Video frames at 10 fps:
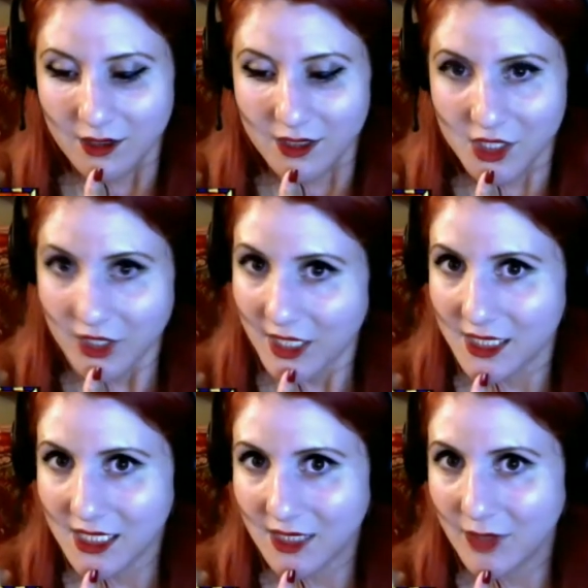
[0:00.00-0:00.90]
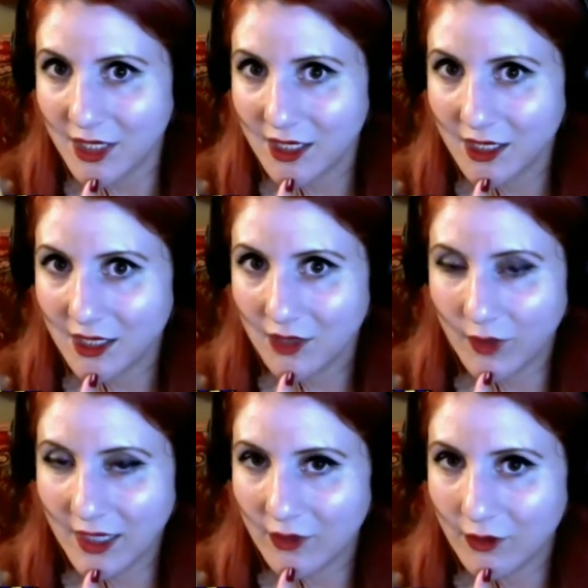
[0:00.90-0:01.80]
Took out a demon, a
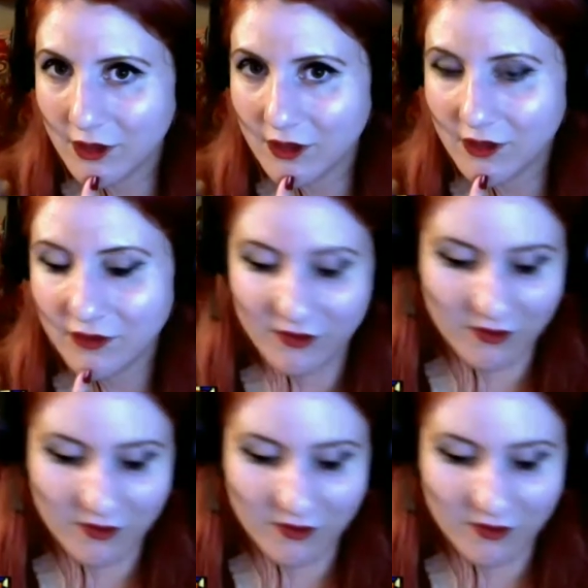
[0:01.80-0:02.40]
werewolf.